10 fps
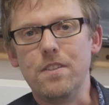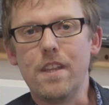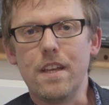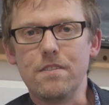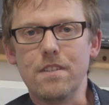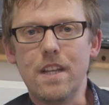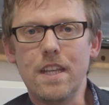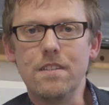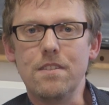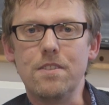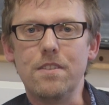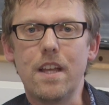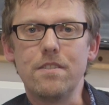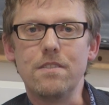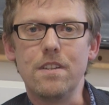2008 and
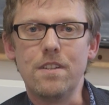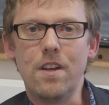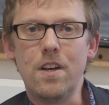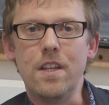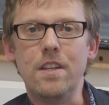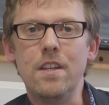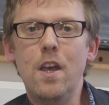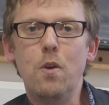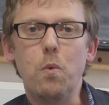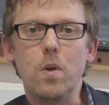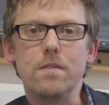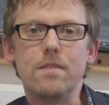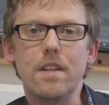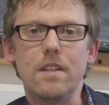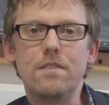2009
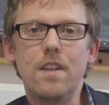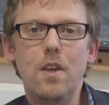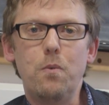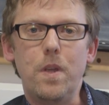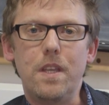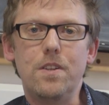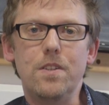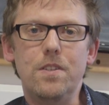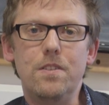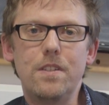was that we could